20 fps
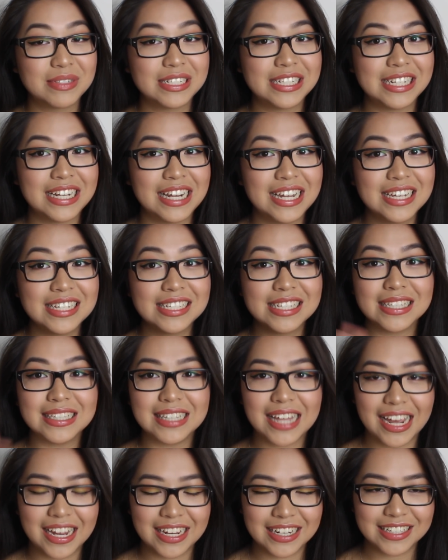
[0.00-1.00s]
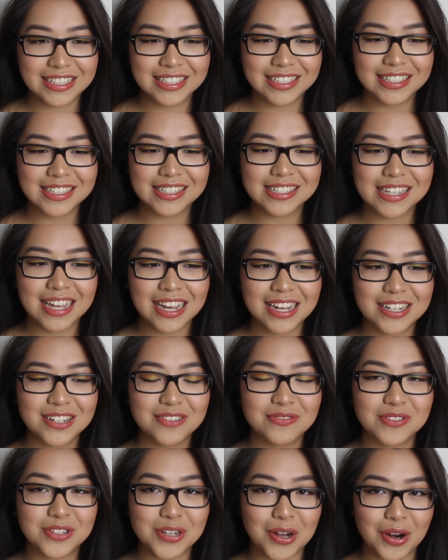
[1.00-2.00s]
Today's lighting is kind
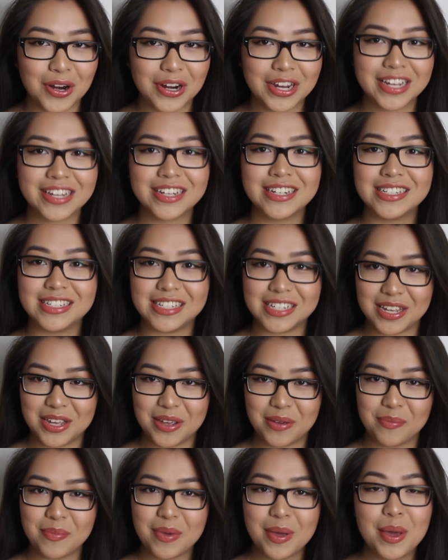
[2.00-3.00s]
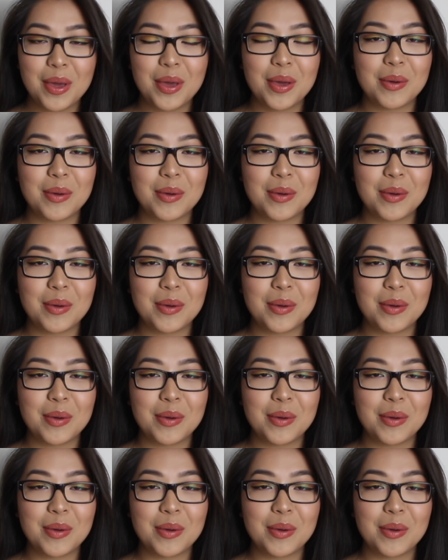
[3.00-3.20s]
of dark and dim